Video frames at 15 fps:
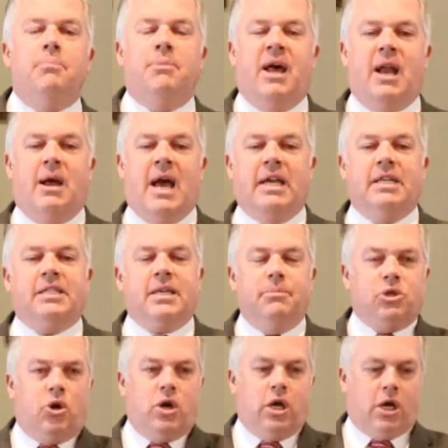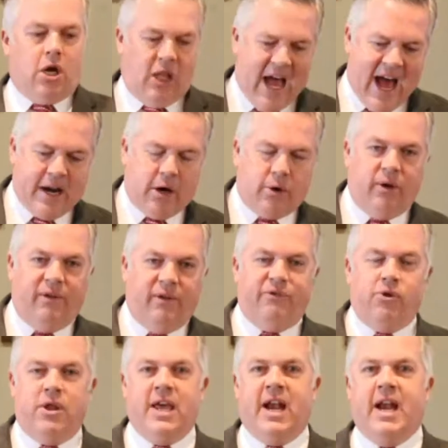but I need some sort of collateral
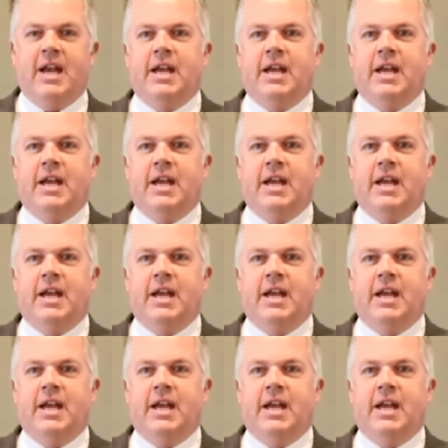for that.